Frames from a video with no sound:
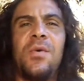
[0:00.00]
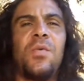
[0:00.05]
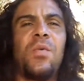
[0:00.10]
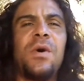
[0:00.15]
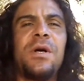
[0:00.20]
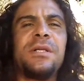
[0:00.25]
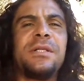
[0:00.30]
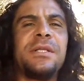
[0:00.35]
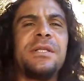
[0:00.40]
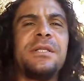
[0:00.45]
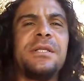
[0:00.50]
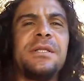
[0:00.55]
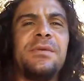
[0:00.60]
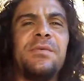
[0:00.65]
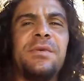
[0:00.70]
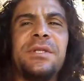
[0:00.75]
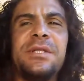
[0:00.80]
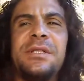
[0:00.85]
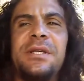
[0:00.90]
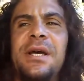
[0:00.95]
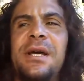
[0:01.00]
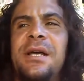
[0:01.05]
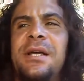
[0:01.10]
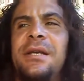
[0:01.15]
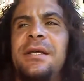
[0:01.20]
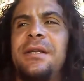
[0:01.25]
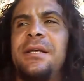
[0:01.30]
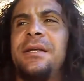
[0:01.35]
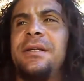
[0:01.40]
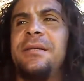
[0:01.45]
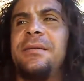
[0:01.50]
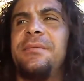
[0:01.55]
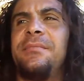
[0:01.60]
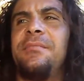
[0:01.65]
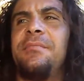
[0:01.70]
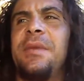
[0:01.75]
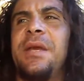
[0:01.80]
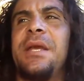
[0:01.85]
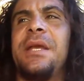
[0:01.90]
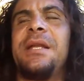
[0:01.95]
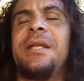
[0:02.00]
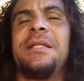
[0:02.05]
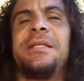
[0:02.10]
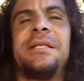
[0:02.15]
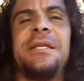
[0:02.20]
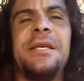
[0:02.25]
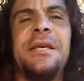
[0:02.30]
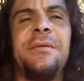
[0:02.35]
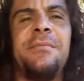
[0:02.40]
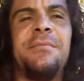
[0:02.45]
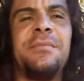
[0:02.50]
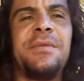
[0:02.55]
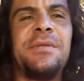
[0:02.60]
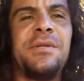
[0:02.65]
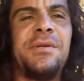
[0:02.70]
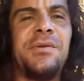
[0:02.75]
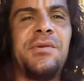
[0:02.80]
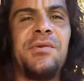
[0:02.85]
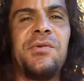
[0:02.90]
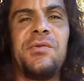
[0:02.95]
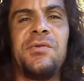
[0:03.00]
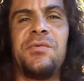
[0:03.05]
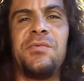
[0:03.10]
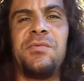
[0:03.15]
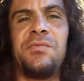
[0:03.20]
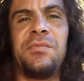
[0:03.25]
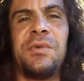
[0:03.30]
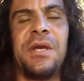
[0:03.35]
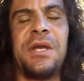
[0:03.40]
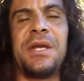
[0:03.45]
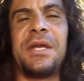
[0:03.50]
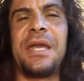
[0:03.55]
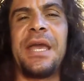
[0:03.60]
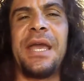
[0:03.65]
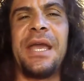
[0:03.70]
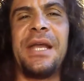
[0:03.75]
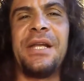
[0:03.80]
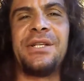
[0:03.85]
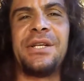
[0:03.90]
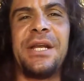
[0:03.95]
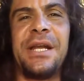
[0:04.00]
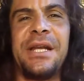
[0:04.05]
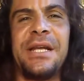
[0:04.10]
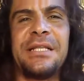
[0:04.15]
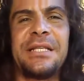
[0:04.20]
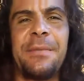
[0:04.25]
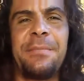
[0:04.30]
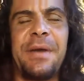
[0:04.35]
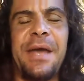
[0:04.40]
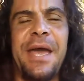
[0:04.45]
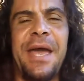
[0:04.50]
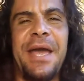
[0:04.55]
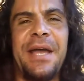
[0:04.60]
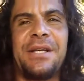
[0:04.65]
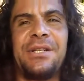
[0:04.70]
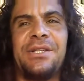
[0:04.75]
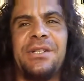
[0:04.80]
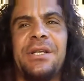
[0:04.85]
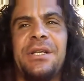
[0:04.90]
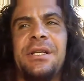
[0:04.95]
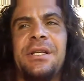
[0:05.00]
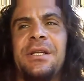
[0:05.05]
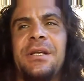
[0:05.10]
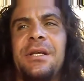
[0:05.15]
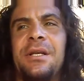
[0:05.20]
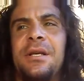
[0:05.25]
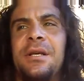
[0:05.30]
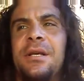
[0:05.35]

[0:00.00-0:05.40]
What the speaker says: He was not making an attempt to engage in any type of action.